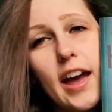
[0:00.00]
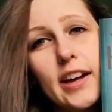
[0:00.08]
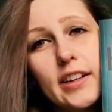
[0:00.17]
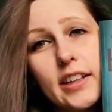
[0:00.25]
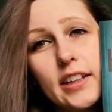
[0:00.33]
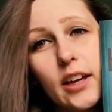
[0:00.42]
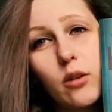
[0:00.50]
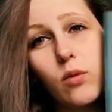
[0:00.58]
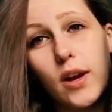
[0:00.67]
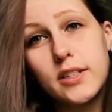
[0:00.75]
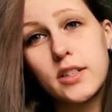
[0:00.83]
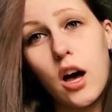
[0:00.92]
and he like
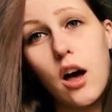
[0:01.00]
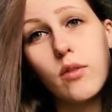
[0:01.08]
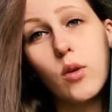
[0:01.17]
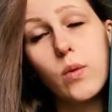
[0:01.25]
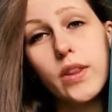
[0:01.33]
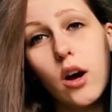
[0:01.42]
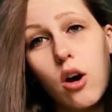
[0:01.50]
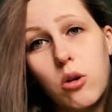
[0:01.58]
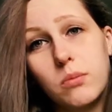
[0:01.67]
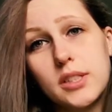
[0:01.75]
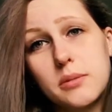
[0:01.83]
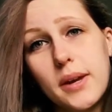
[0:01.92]
runs off with a
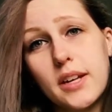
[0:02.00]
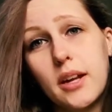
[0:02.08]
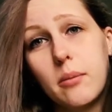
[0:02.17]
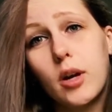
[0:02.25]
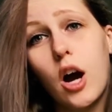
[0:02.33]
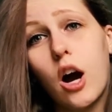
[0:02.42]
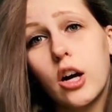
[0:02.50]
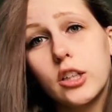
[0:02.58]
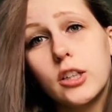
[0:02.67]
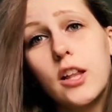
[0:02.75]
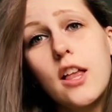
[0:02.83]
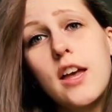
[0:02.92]
homeless man named
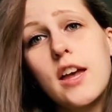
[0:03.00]
Carl,